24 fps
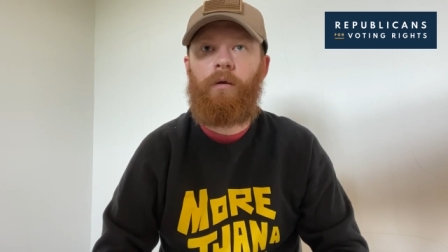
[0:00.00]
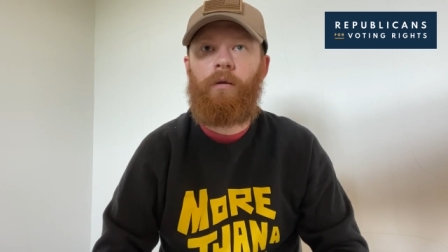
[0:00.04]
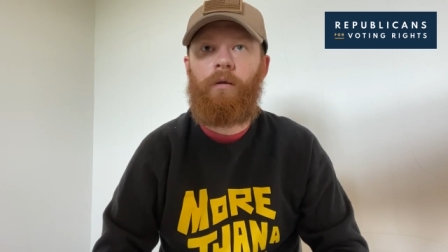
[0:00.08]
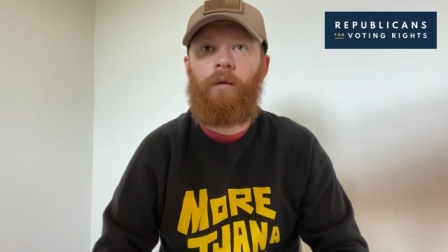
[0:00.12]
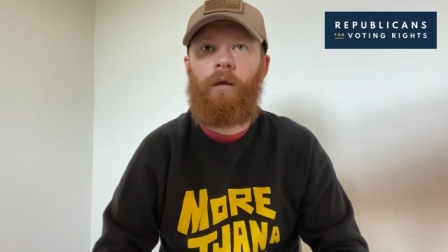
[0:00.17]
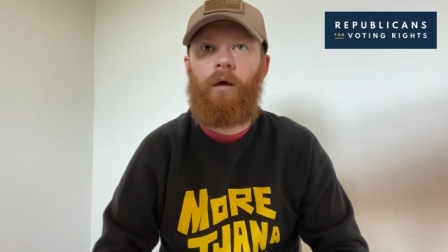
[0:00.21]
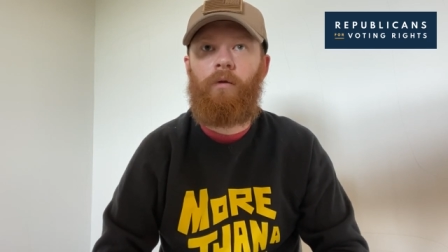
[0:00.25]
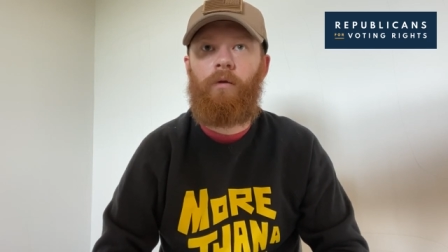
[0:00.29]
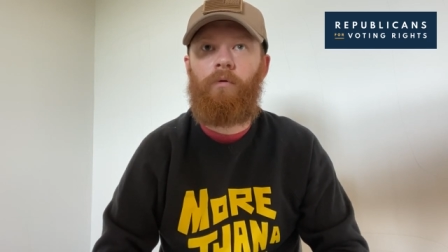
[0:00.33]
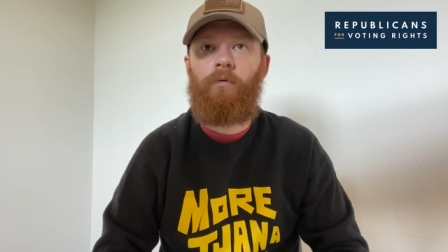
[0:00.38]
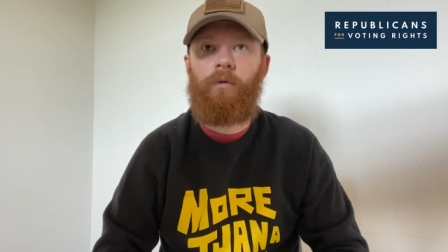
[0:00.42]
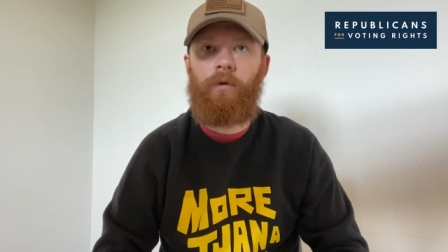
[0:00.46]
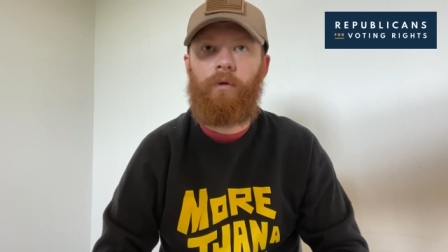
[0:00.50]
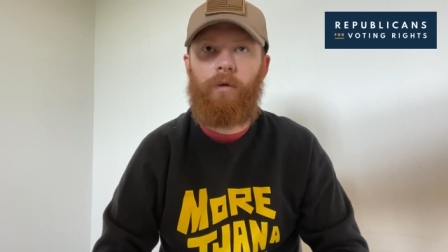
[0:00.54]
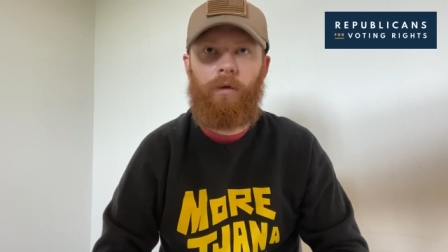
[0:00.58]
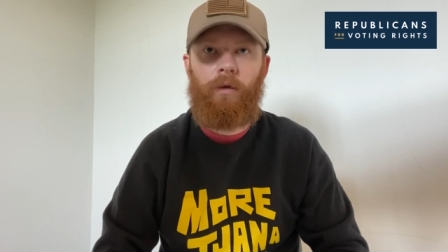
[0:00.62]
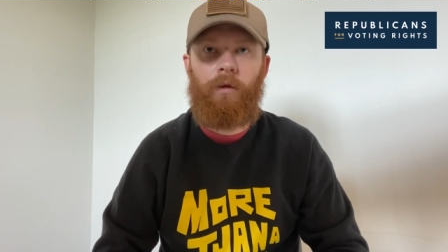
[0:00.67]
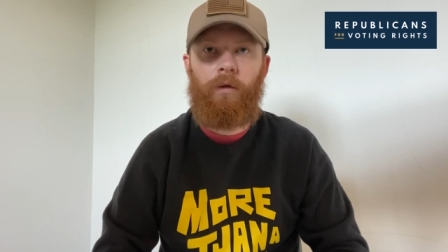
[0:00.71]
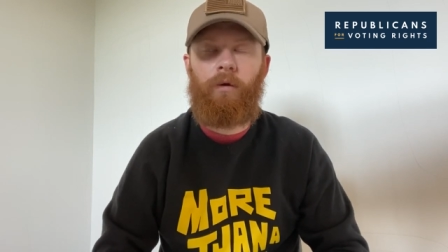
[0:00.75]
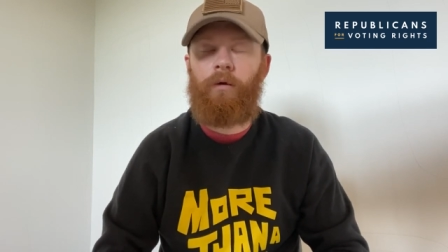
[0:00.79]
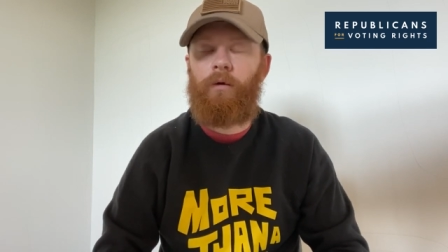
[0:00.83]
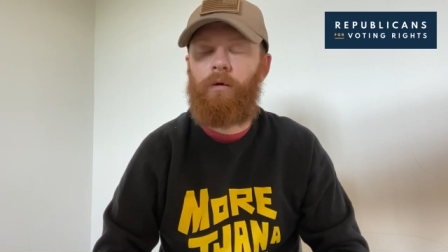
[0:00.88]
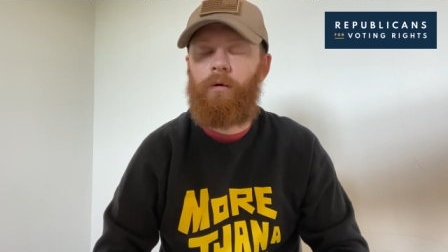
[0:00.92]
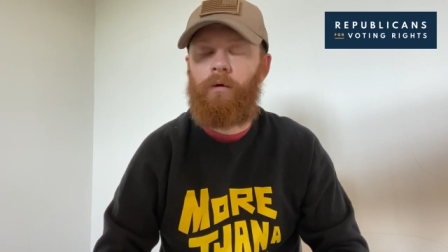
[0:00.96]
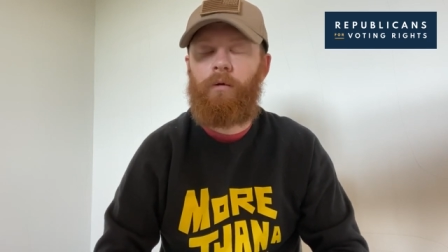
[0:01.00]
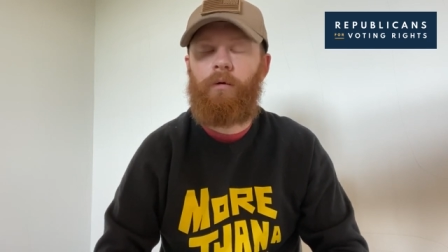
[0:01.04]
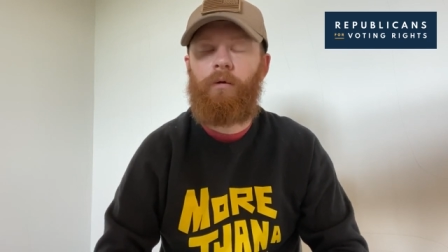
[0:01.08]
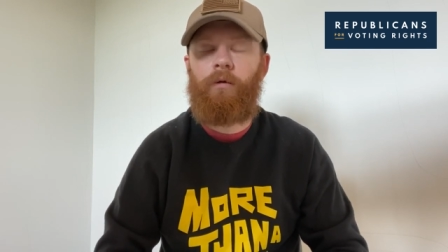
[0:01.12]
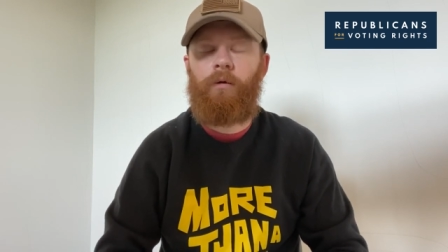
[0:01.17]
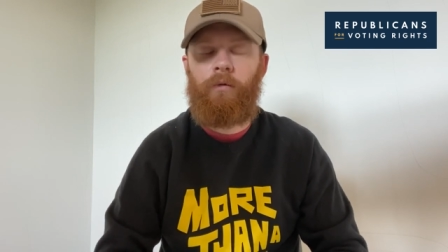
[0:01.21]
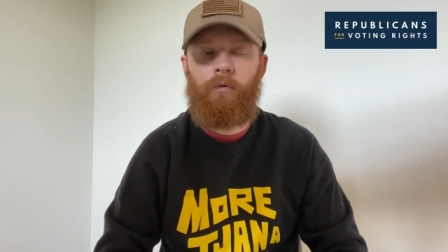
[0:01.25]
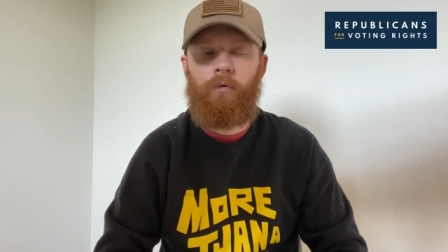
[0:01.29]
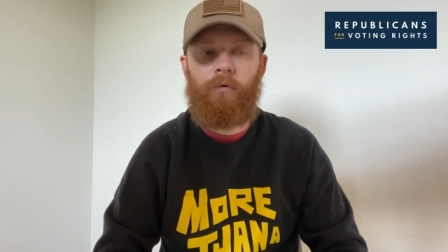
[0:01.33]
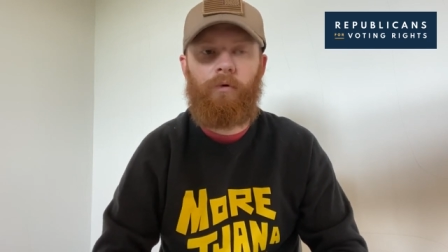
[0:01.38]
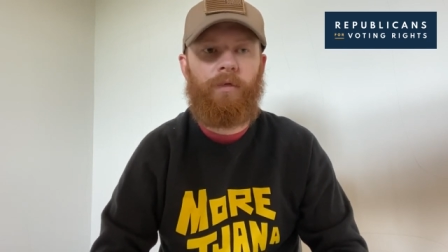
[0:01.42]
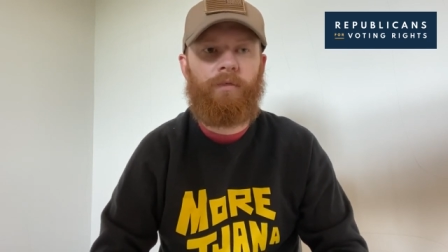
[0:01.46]
not only here
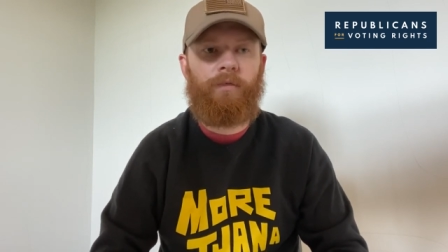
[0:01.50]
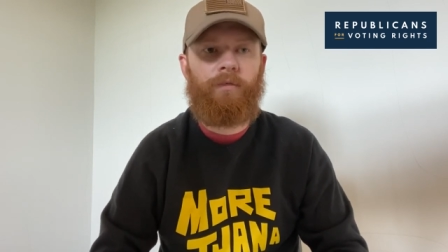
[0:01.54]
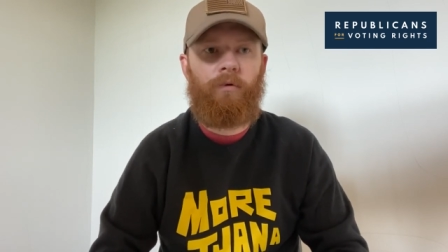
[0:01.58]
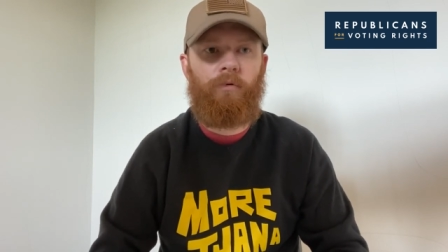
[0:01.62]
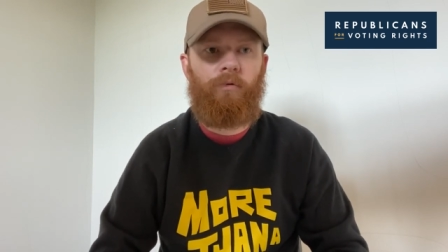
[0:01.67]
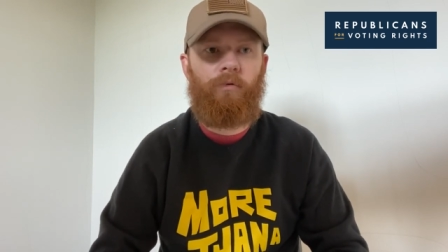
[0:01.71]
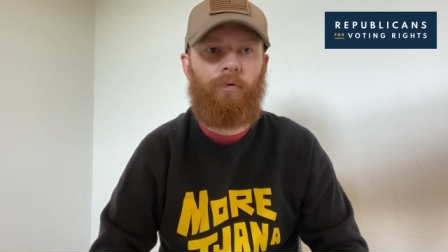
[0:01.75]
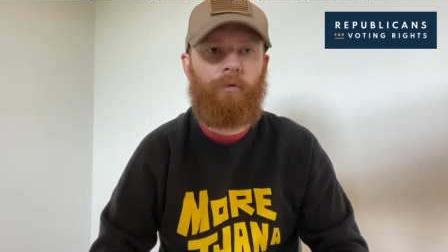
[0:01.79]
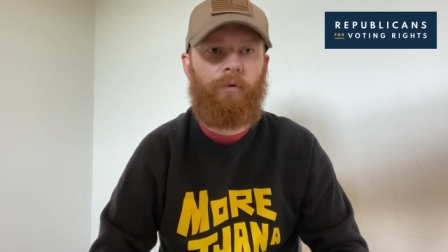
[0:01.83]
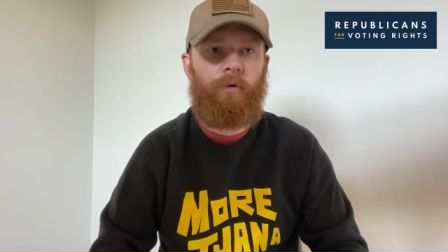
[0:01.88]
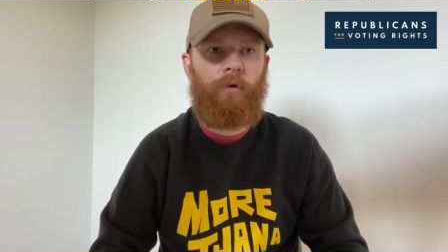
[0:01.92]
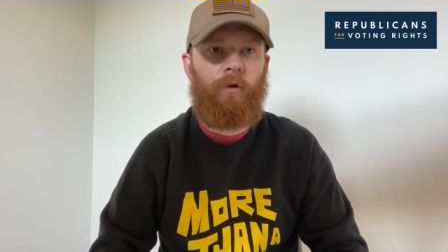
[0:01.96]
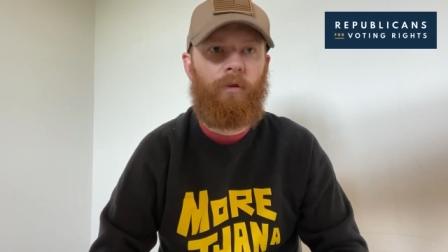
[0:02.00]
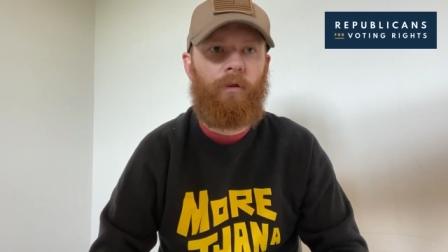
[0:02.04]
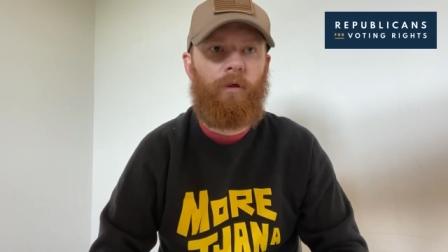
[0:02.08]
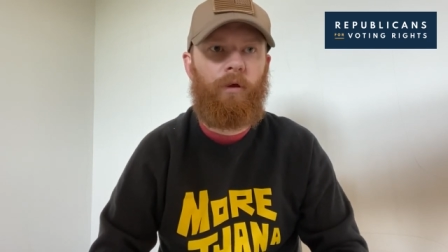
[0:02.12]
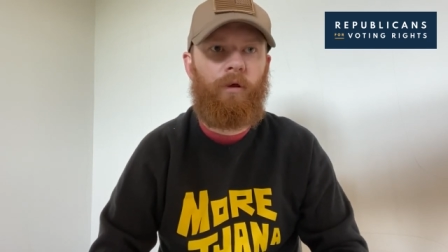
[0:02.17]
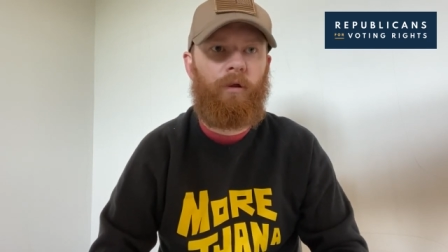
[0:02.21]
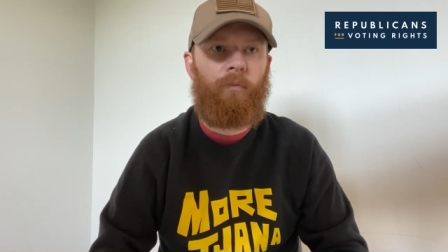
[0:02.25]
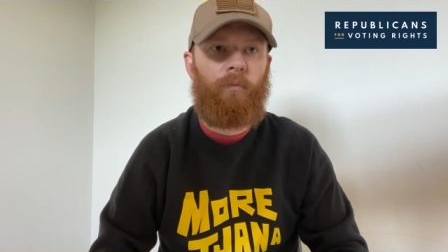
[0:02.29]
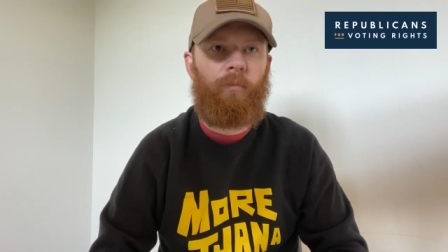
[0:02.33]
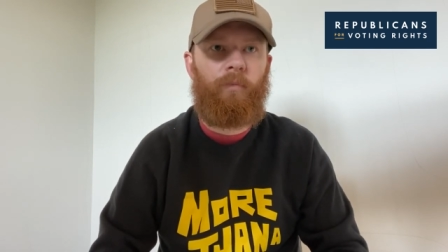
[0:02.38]
in the great state of North Carolina,